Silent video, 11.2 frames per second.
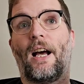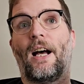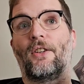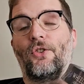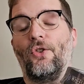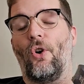
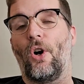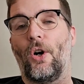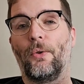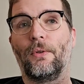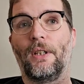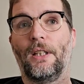has not
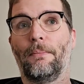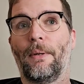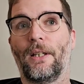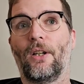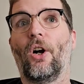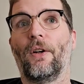only
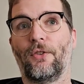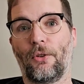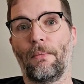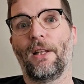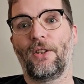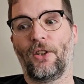been kind of
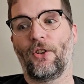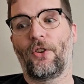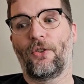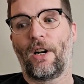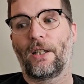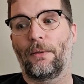cemented as the
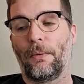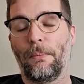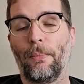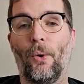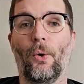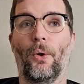Dragon
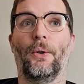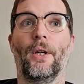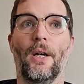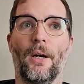Reborn,